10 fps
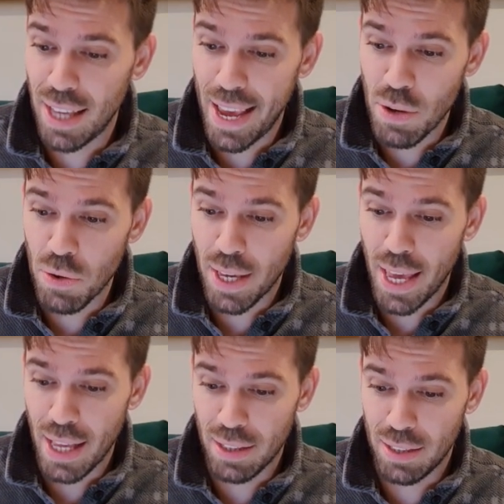
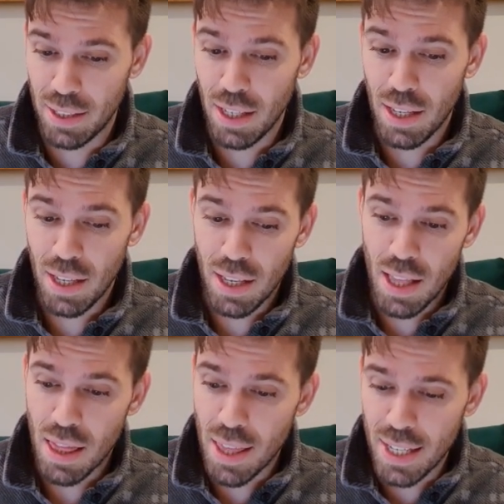Tailkit.
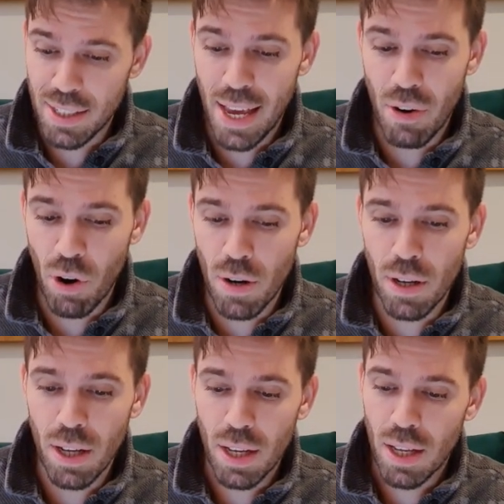This
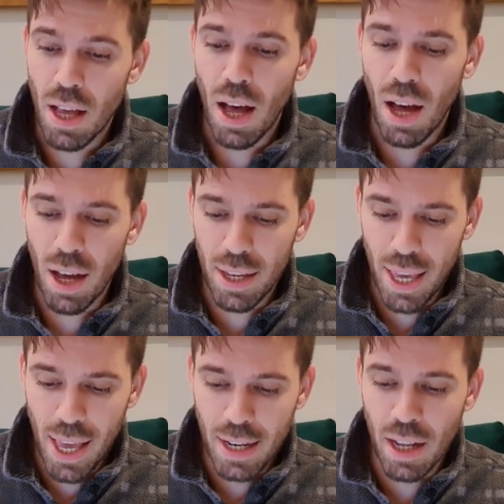hero.
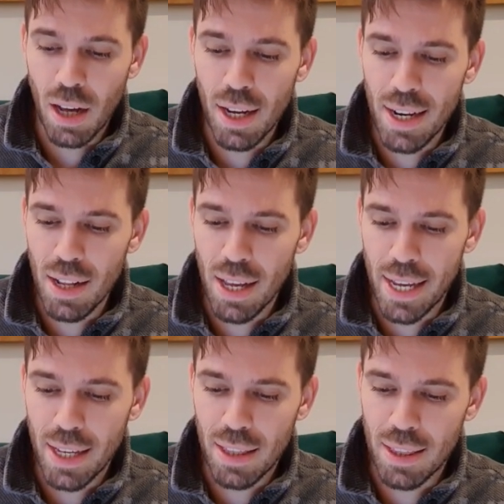Again, I
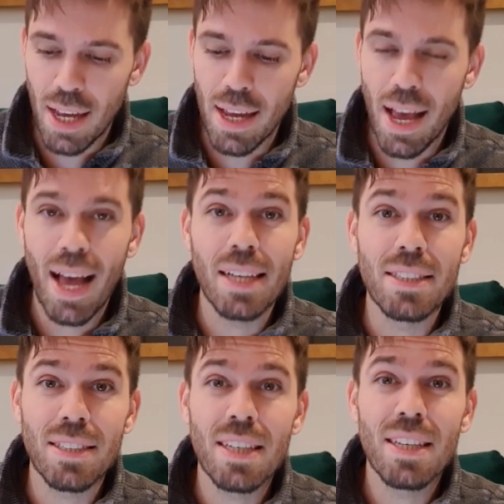like that it
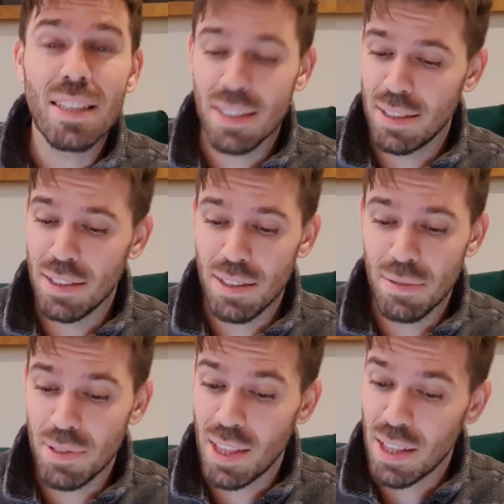has
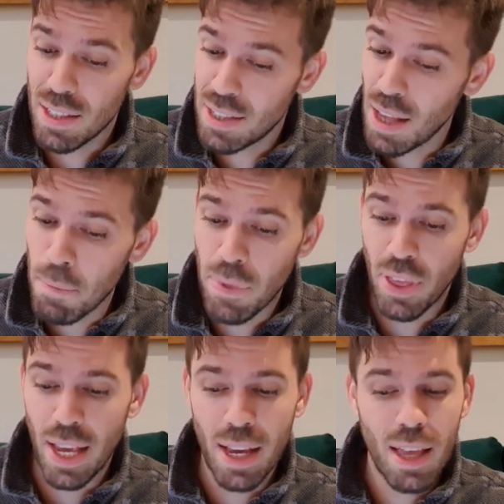
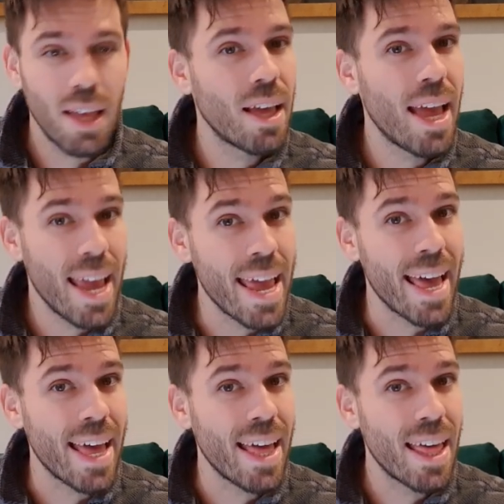something
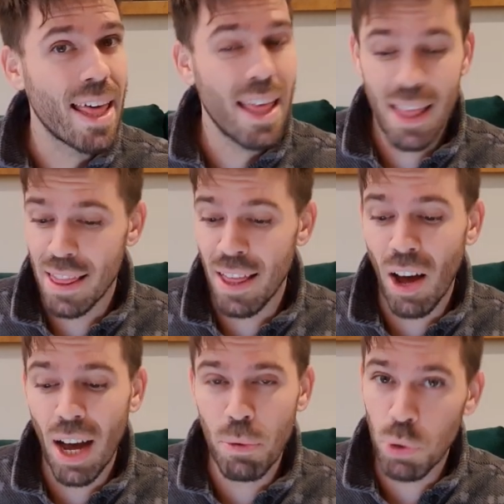here that
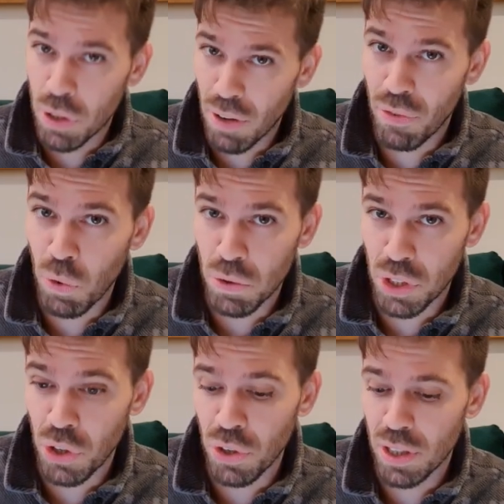I wouldn't have thought
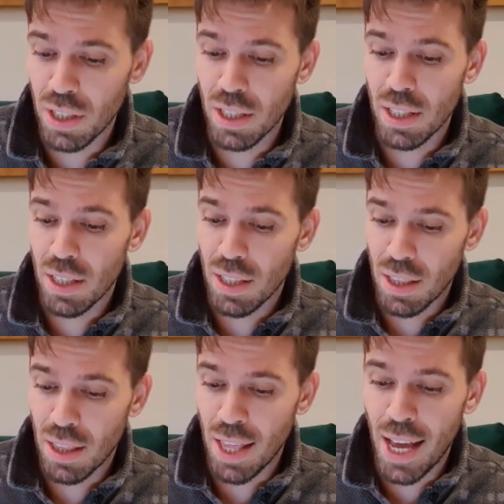to do.
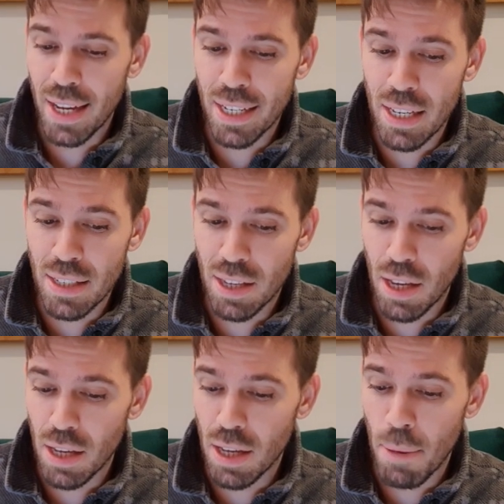That is
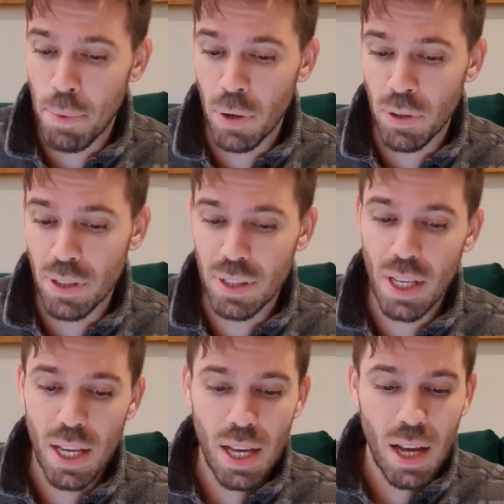a bonus.
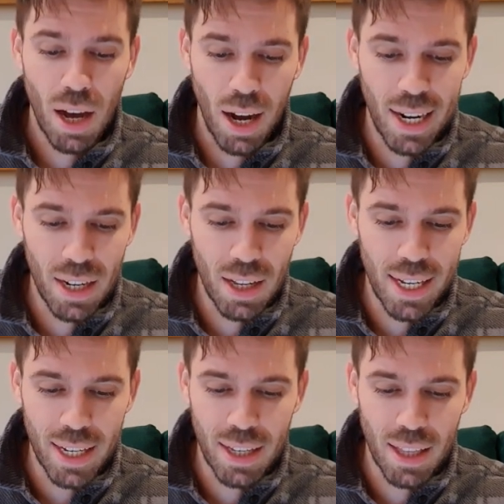I
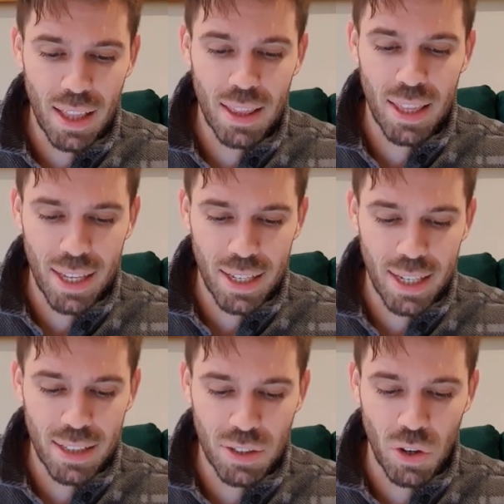like that
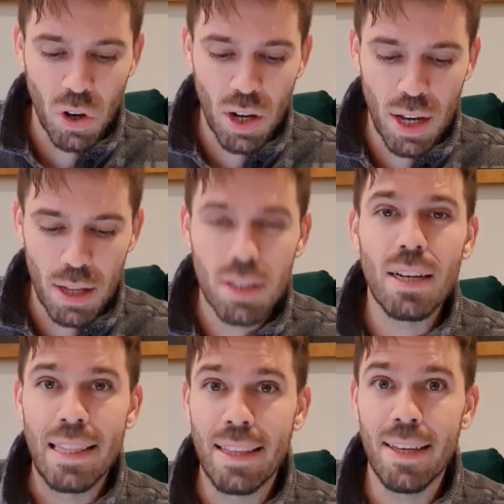it's
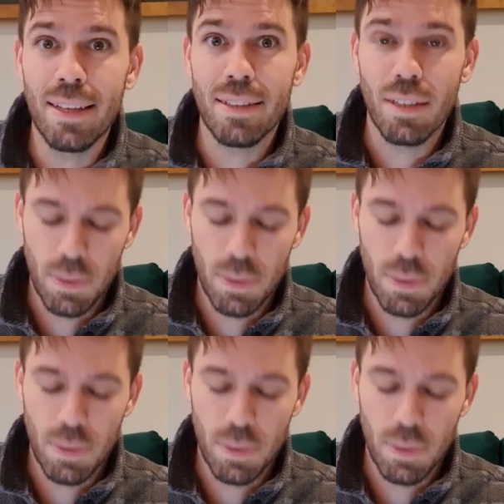got bit,